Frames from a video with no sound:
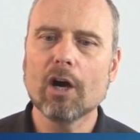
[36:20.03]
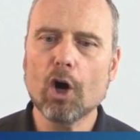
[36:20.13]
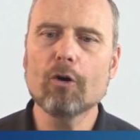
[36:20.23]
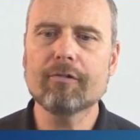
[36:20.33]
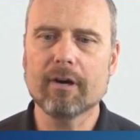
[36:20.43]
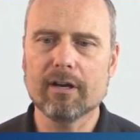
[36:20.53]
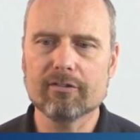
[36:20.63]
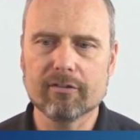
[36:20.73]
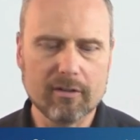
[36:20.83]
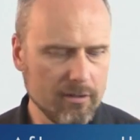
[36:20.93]
over
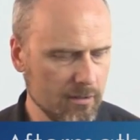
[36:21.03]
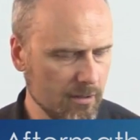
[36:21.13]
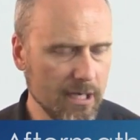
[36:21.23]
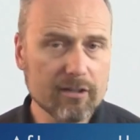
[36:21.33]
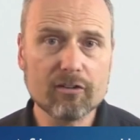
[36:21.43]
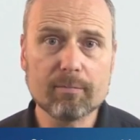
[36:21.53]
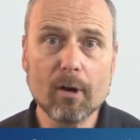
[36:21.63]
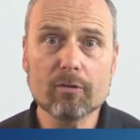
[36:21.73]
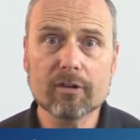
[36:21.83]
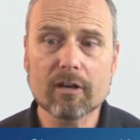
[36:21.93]
us and
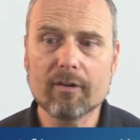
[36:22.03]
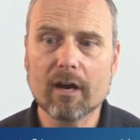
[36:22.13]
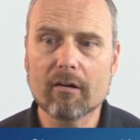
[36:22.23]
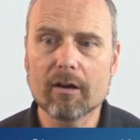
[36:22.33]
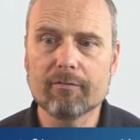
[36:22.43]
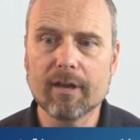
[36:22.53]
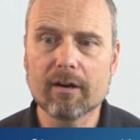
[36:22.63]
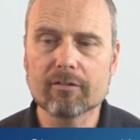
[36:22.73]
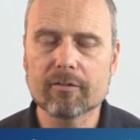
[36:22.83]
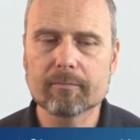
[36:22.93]
disposing of our
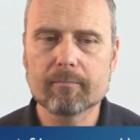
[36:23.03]
affairs."